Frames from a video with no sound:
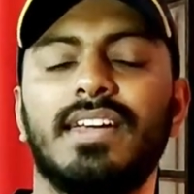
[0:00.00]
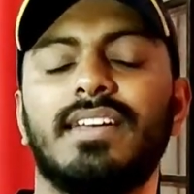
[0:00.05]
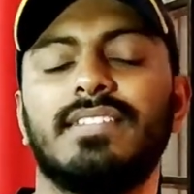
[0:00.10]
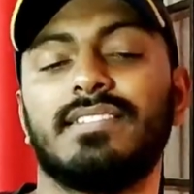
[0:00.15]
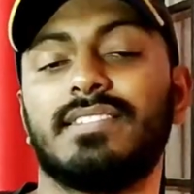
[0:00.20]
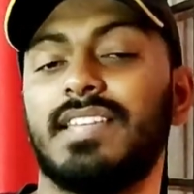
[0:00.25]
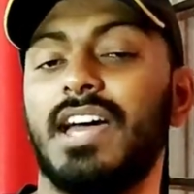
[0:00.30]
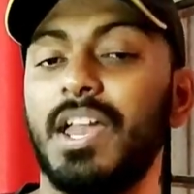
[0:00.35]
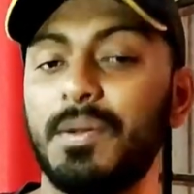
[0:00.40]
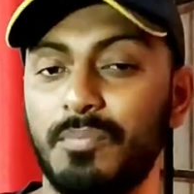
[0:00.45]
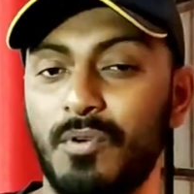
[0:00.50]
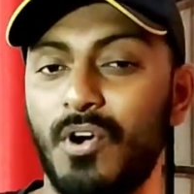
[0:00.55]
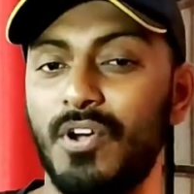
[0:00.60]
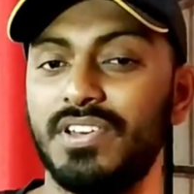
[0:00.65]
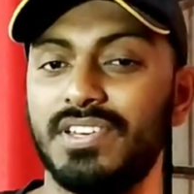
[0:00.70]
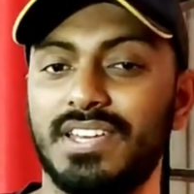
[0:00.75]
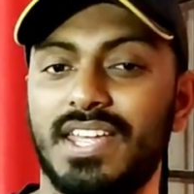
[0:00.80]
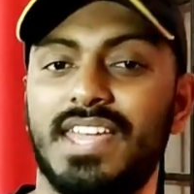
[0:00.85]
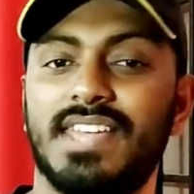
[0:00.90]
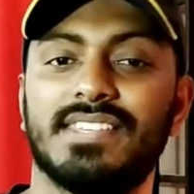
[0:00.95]
And the third
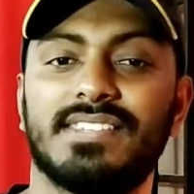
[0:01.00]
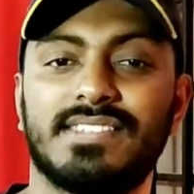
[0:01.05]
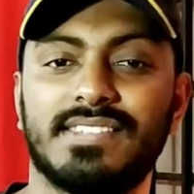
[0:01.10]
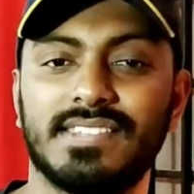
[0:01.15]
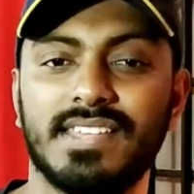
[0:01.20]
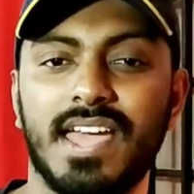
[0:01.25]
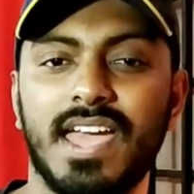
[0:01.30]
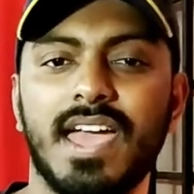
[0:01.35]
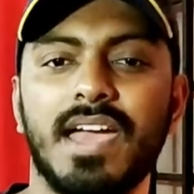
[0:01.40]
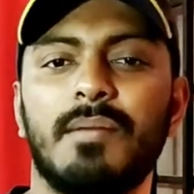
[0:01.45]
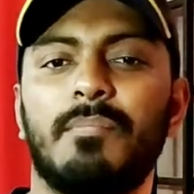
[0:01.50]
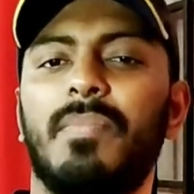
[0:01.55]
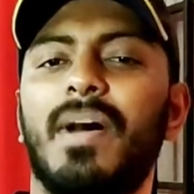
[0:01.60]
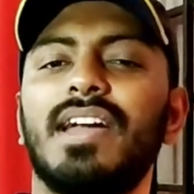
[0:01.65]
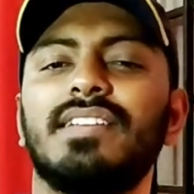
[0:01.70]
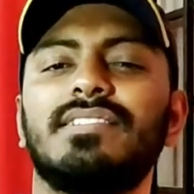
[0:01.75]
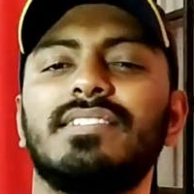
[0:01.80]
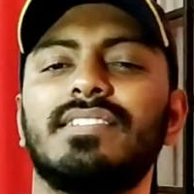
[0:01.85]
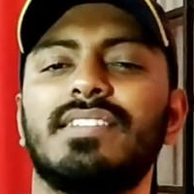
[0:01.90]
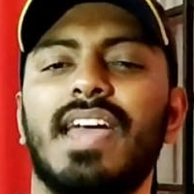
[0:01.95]
point is
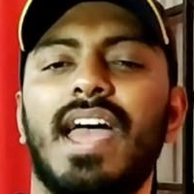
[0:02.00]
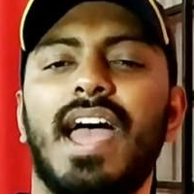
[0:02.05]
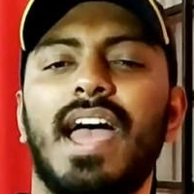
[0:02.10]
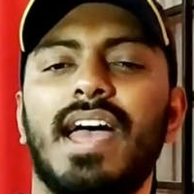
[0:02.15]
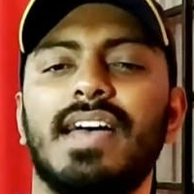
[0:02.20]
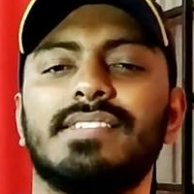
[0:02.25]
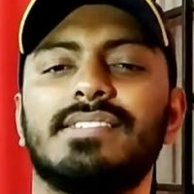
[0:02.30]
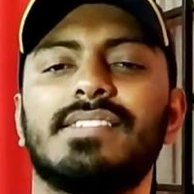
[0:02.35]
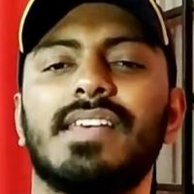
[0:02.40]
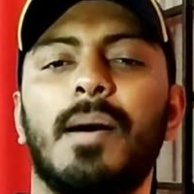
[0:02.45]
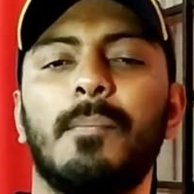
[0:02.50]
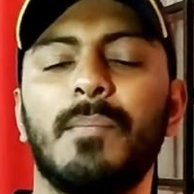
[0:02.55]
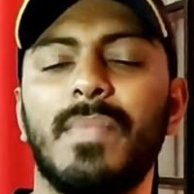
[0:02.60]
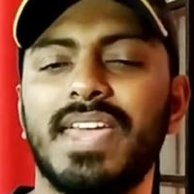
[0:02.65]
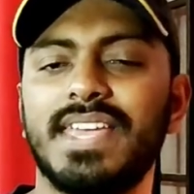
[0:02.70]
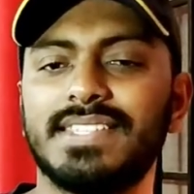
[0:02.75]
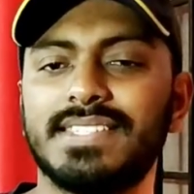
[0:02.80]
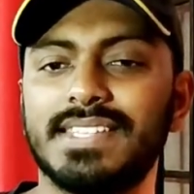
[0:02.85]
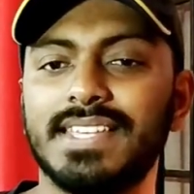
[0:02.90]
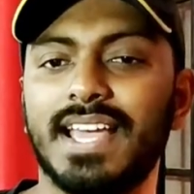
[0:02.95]
Python has
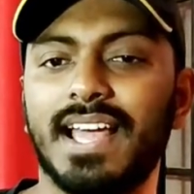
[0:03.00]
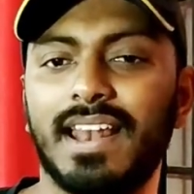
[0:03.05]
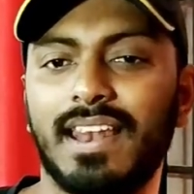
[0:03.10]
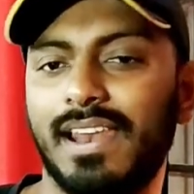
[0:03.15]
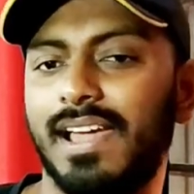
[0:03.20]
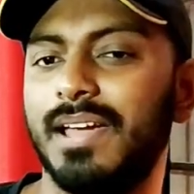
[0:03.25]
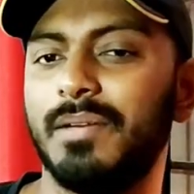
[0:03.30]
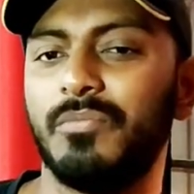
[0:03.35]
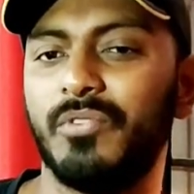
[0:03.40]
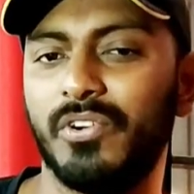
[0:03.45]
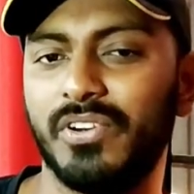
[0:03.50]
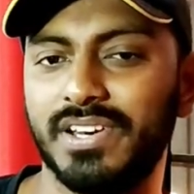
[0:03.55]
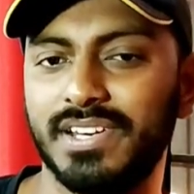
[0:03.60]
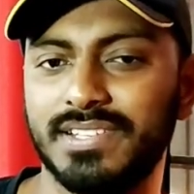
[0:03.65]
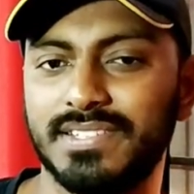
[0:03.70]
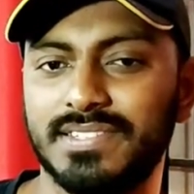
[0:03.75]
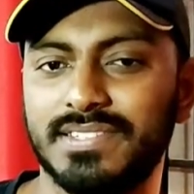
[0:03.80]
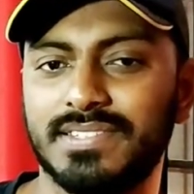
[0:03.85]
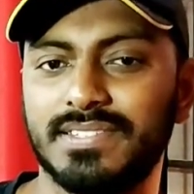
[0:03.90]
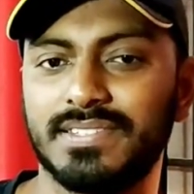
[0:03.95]
amazing
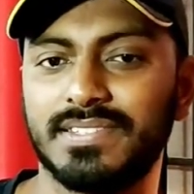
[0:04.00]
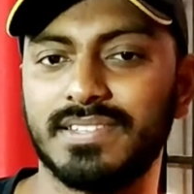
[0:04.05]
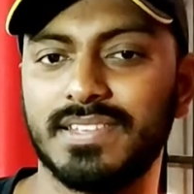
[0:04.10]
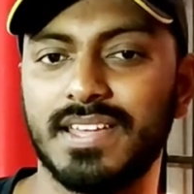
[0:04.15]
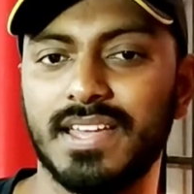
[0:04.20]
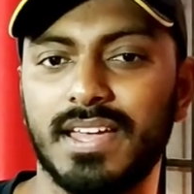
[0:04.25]
libraries.